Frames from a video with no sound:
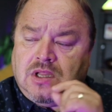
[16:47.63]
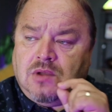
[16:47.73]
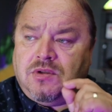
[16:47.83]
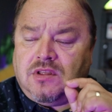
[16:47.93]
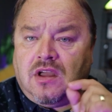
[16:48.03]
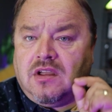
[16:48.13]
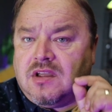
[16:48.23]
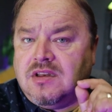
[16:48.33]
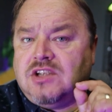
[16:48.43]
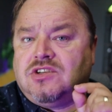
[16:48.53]
And with
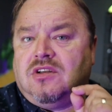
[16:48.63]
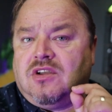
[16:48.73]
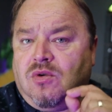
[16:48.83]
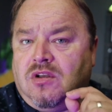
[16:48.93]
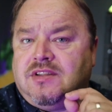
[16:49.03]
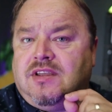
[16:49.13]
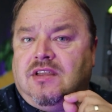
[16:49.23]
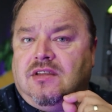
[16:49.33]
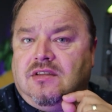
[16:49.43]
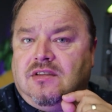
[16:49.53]
unconditional
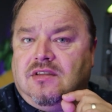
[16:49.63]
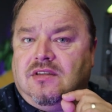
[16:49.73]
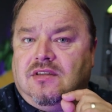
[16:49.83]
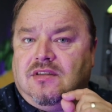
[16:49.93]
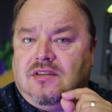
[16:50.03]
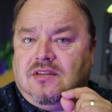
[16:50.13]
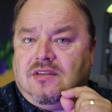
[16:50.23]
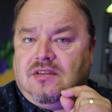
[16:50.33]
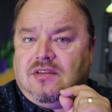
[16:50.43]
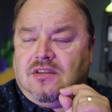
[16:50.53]
equality,
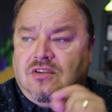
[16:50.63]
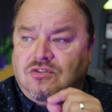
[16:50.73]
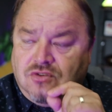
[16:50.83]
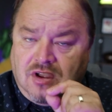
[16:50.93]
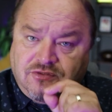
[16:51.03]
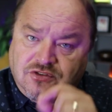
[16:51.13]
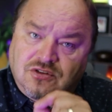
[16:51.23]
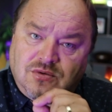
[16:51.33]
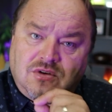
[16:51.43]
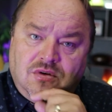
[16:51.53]
you have
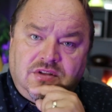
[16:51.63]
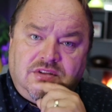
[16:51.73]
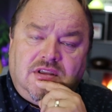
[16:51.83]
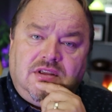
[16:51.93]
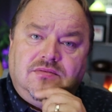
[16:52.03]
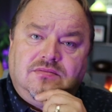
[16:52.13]
true equality.